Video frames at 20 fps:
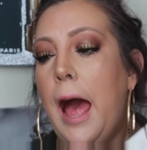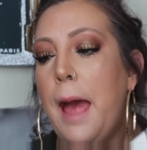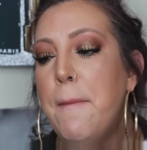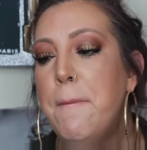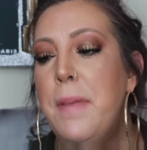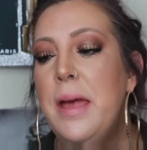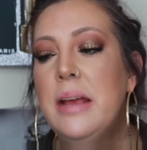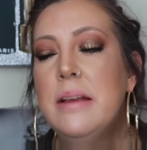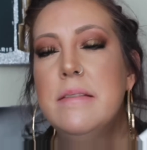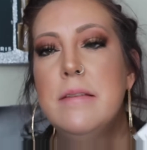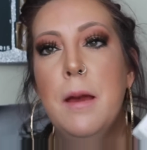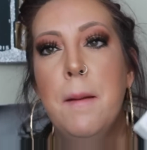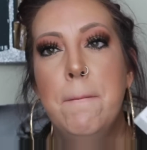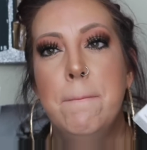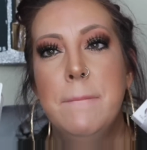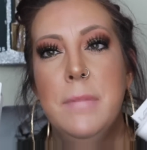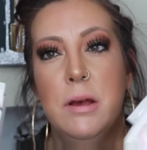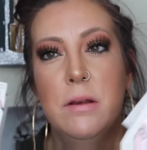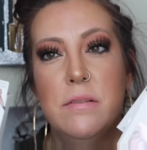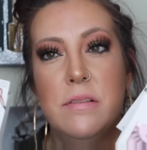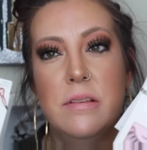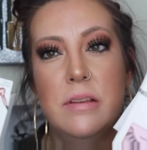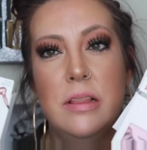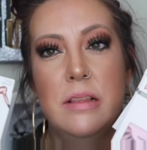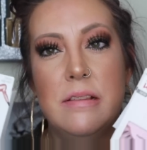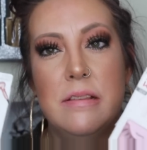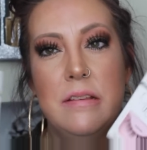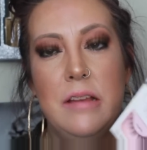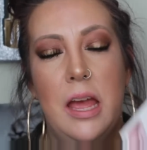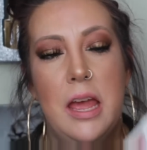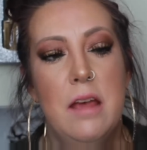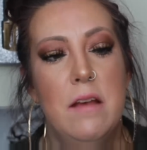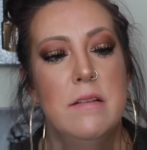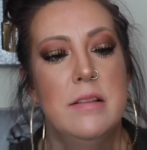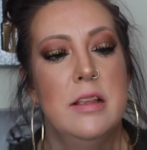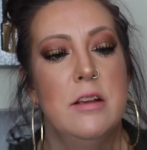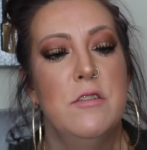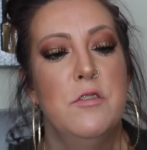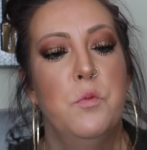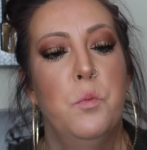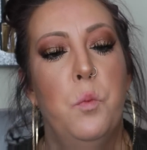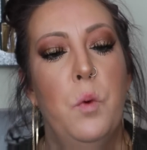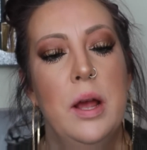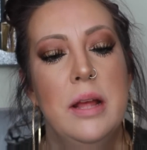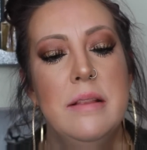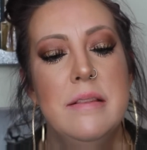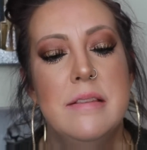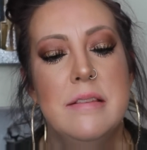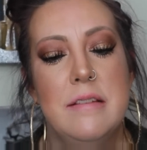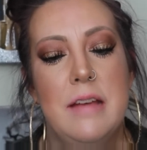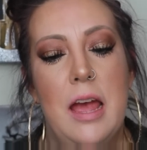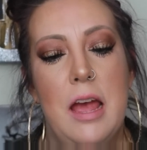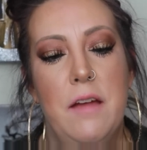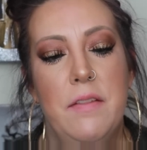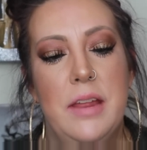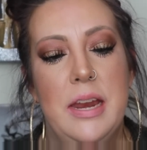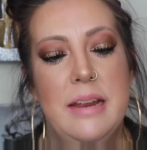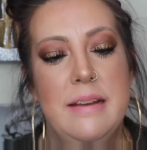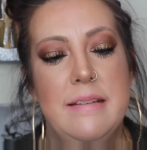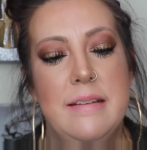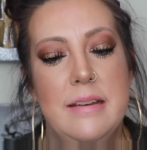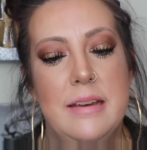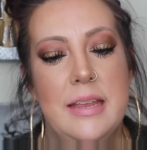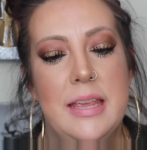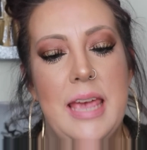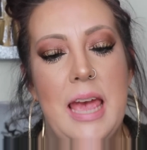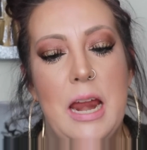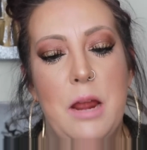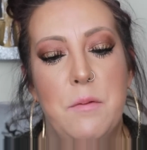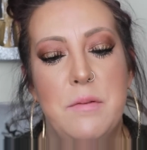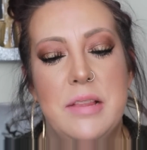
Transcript: I picked up most of the styles. There's one style that I didn't get.